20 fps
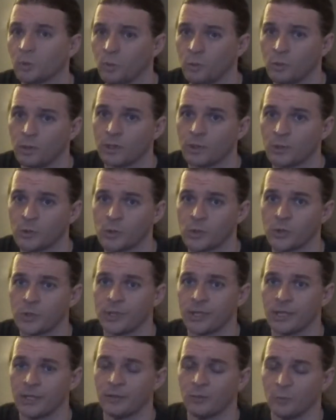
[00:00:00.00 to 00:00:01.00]
What
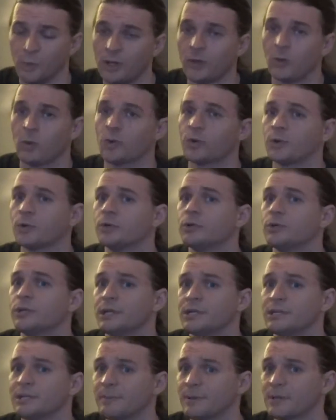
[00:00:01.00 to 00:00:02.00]
order do
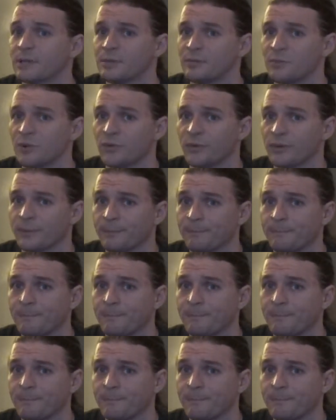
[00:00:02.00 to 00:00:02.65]
they typically move in?